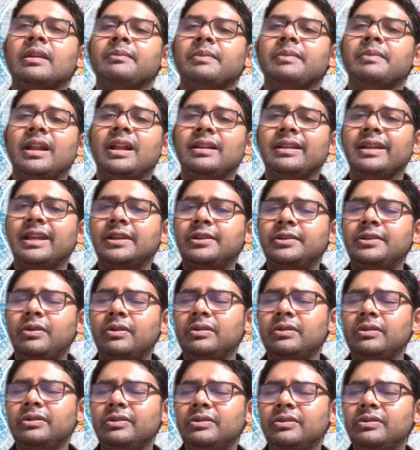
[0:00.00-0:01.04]
I'll get to
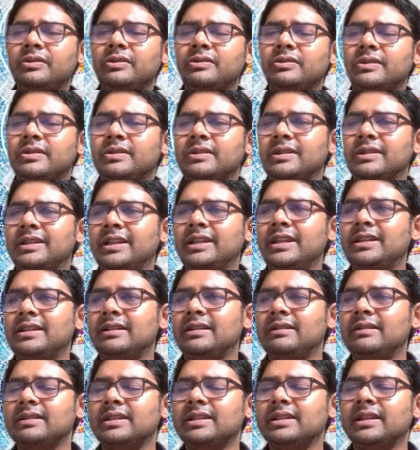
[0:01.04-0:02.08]
all those
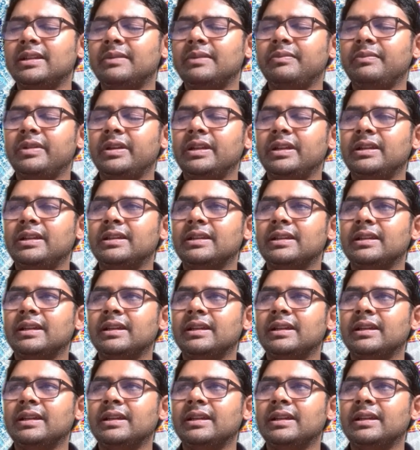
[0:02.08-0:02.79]
details in a bit.